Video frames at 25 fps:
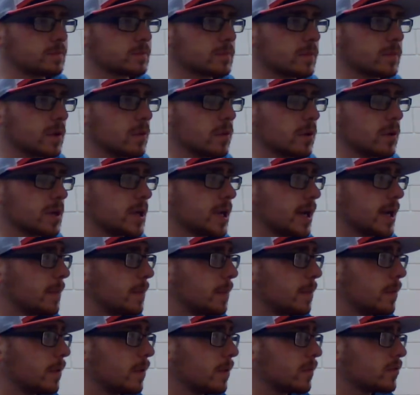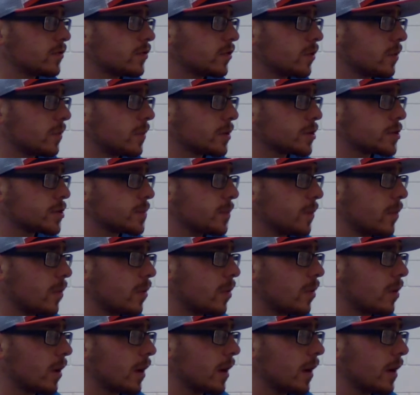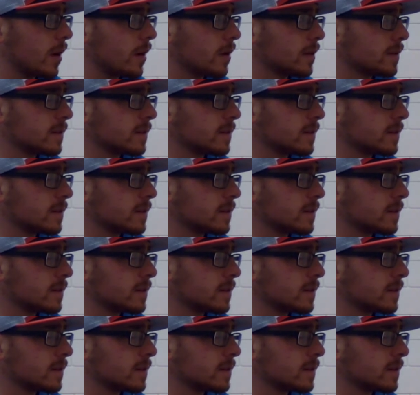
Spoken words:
We're capable of so much more,